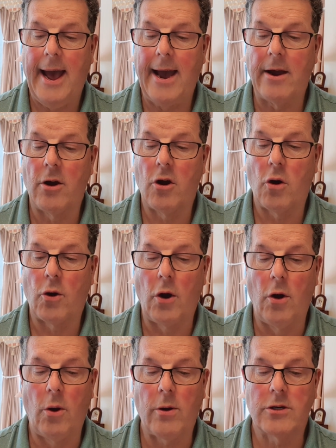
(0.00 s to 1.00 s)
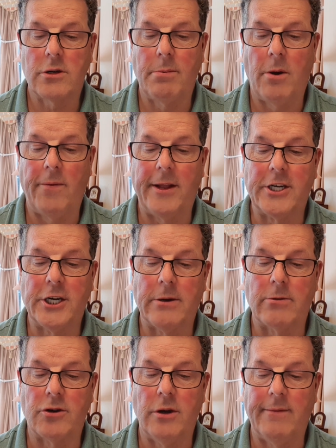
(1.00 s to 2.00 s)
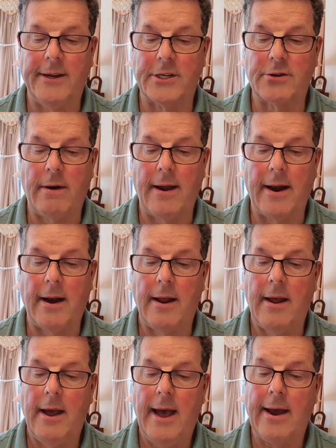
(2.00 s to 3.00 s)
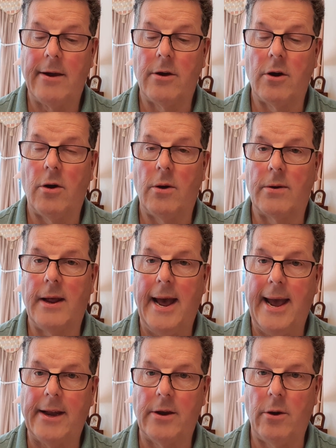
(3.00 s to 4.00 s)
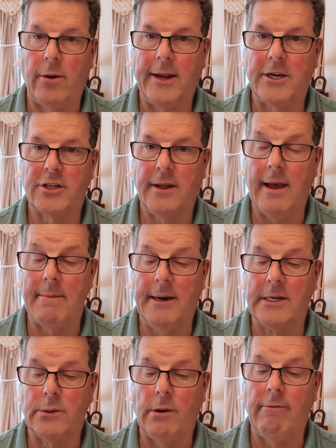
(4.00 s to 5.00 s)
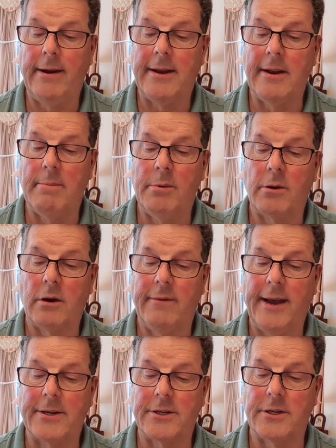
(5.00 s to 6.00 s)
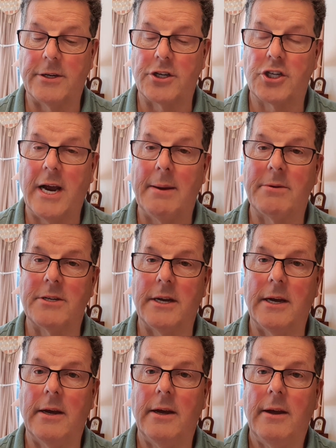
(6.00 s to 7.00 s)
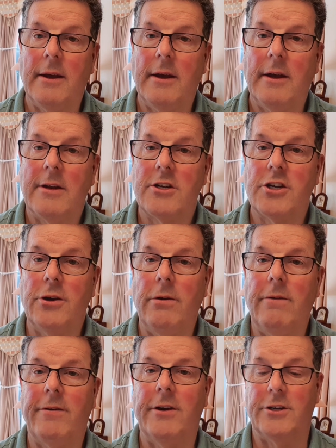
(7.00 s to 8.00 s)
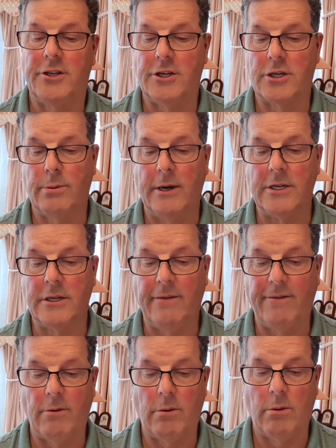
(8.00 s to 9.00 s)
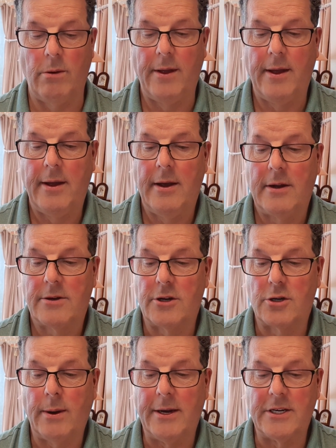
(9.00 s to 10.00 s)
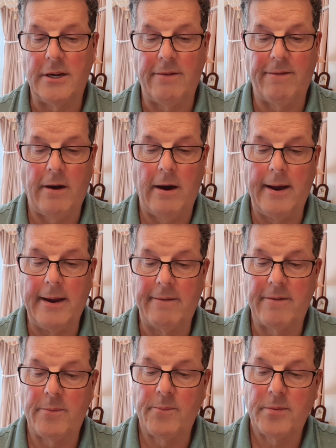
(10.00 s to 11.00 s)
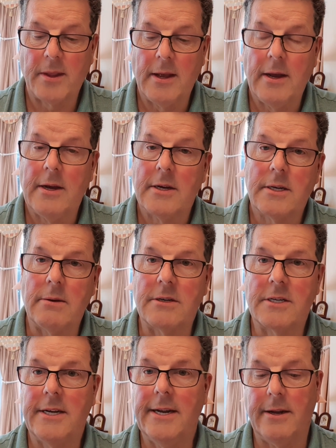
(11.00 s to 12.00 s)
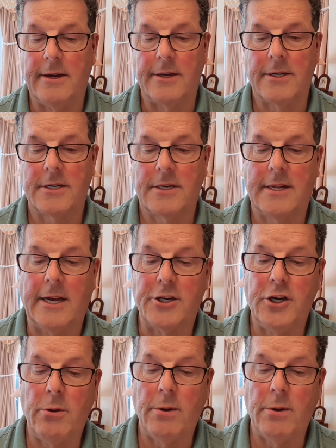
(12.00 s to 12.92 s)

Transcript: and God looked upon the children of Israel, and God acknowledged them, as we read in the book of Exodus chapter 2, verses 24 to 25. So sinners, that's